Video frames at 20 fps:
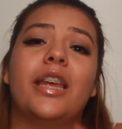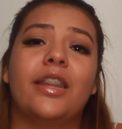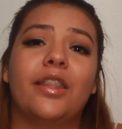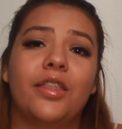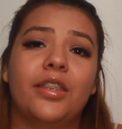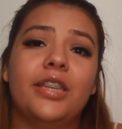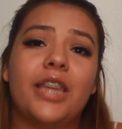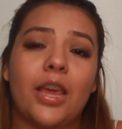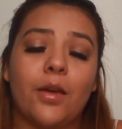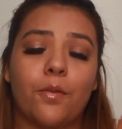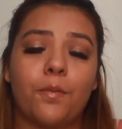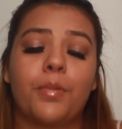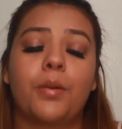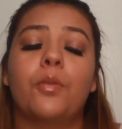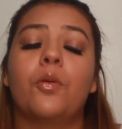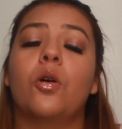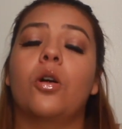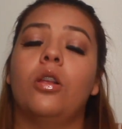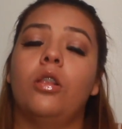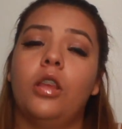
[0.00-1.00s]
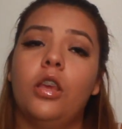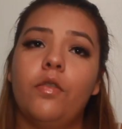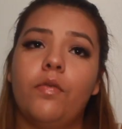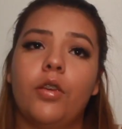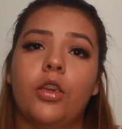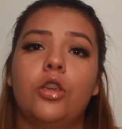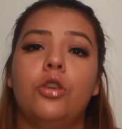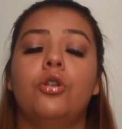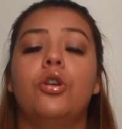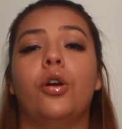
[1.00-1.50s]
end of the day when people are
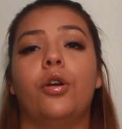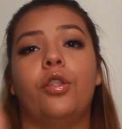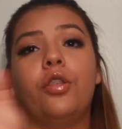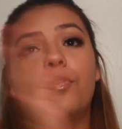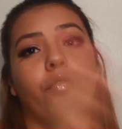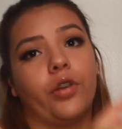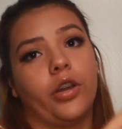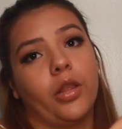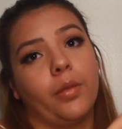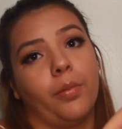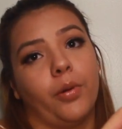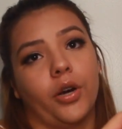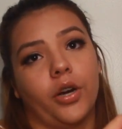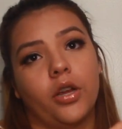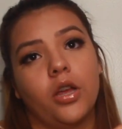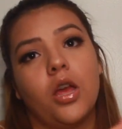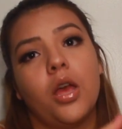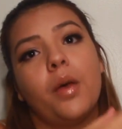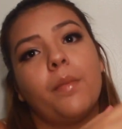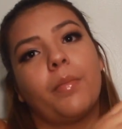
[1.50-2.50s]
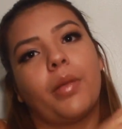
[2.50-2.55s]
leaving, you go to the front of the park,